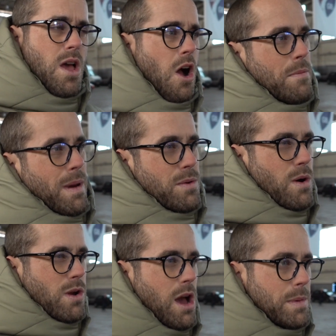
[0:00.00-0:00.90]
I may
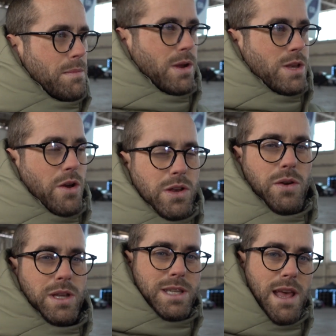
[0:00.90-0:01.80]
well come in my
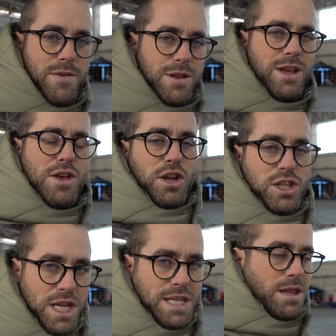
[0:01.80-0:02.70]
997
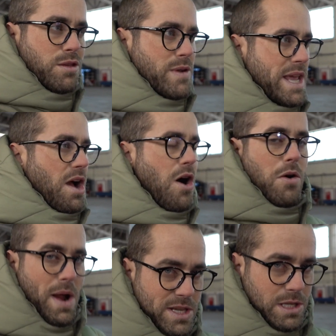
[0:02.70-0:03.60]
GT3
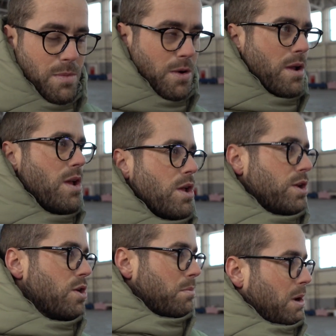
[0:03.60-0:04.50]
RS tomorrow,
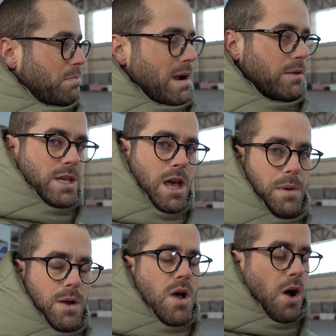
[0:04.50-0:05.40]
not my brown
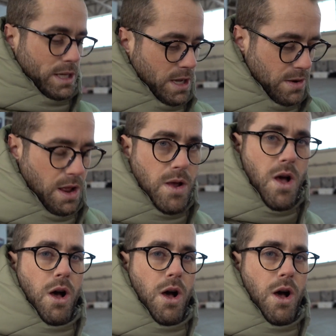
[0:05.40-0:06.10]
turbo, I don't know.